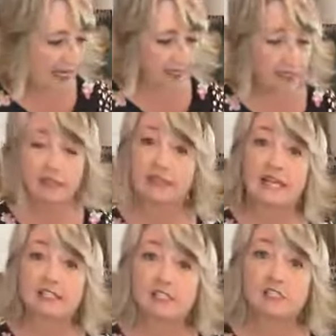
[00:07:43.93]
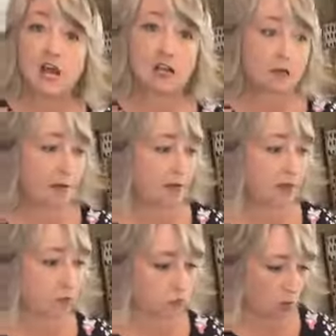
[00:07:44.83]
then let's talk
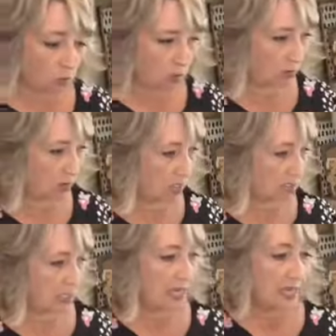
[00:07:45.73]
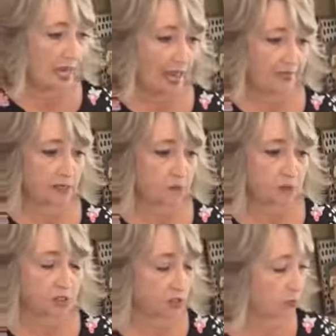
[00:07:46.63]
about the roll, and
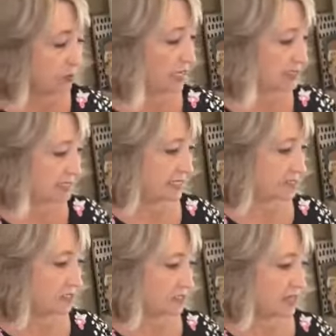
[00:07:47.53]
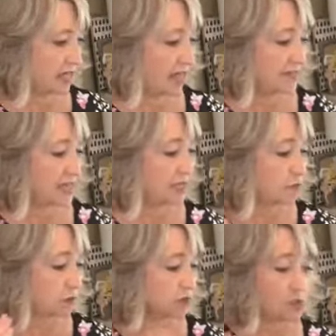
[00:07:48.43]
then we'll do a stencil, and
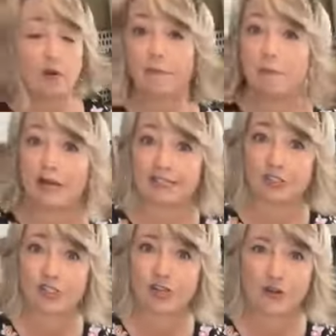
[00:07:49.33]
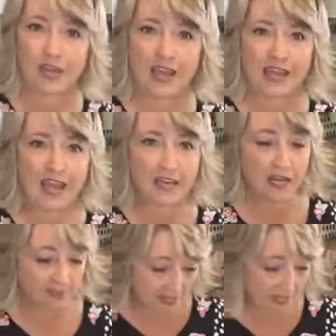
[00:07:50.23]
then we'll do a bunch, okay?
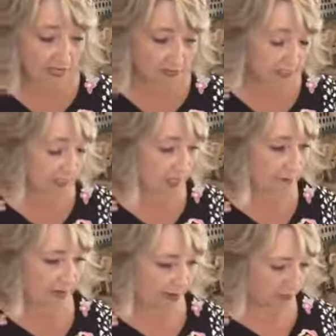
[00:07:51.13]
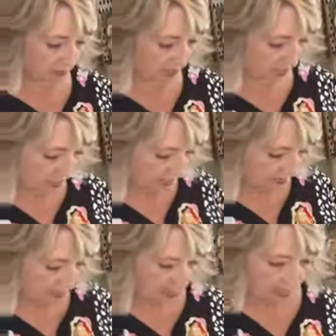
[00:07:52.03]
And then I'll tell you about
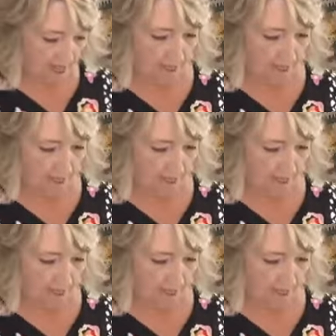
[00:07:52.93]
the